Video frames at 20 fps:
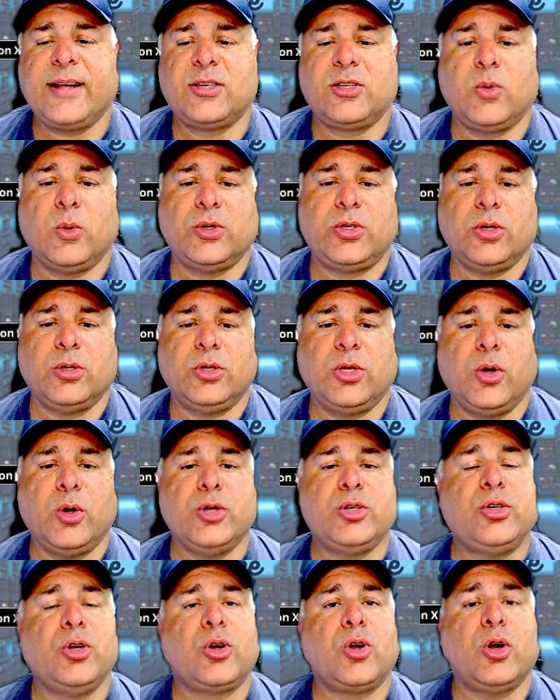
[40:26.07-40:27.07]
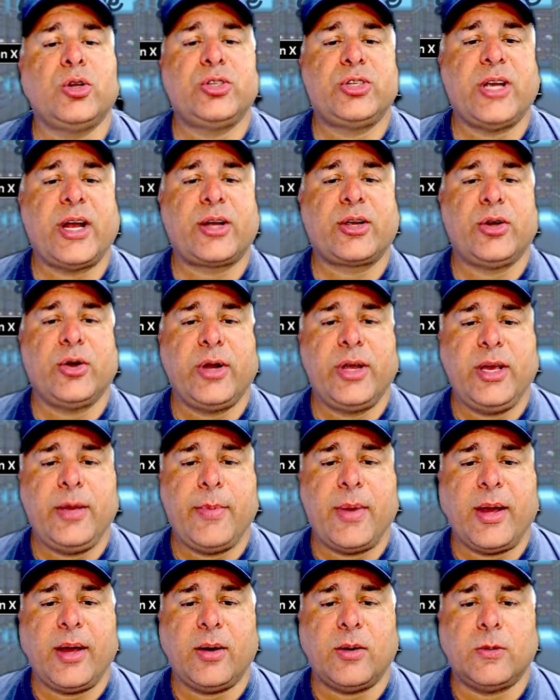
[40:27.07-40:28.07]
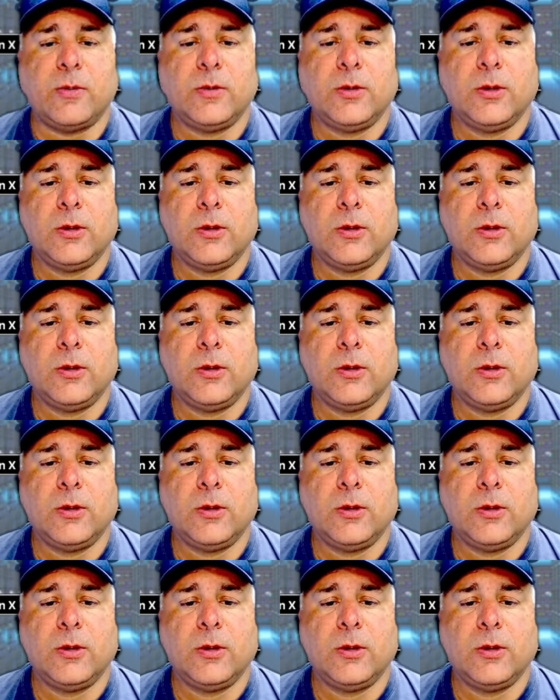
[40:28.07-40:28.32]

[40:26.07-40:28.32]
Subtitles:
what you'll do is you'll go check your email.